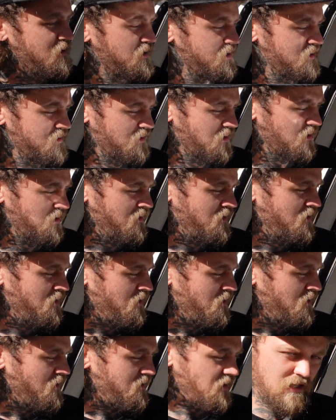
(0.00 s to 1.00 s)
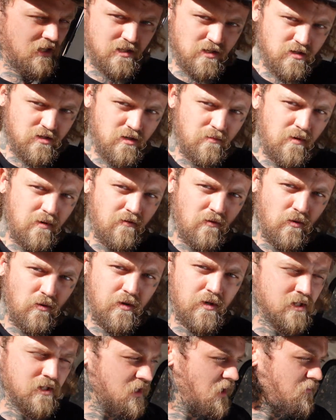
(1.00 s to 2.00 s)
So thanks to Jimmy for
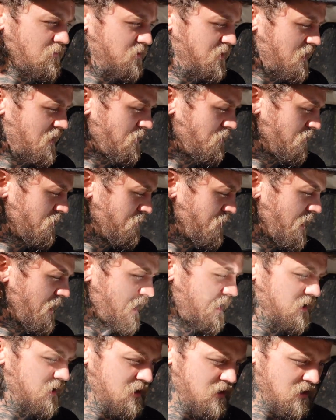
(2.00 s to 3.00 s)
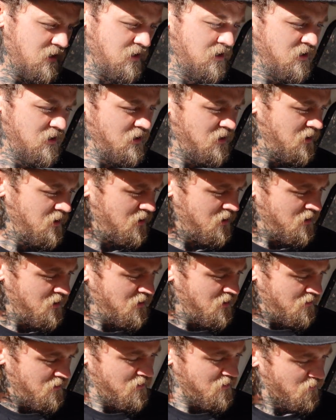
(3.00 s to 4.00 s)
hooking us up with a couple of bags.
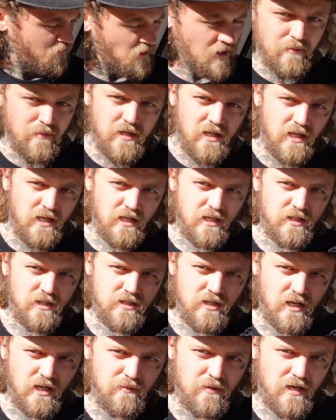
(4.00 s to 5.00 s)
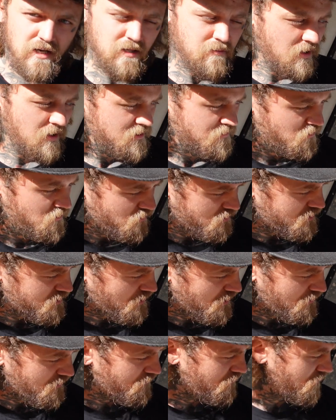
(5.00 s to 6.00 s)
Grab Me Gear, check them out, they make some good
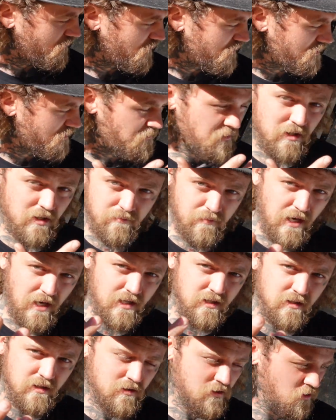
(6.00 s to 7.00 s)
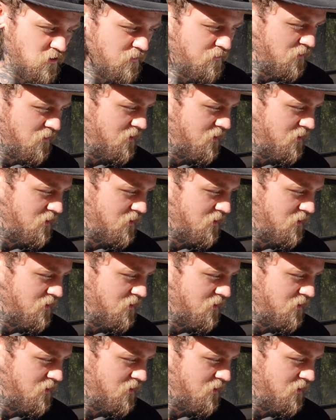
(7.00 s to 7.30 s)
stuff. These bags are super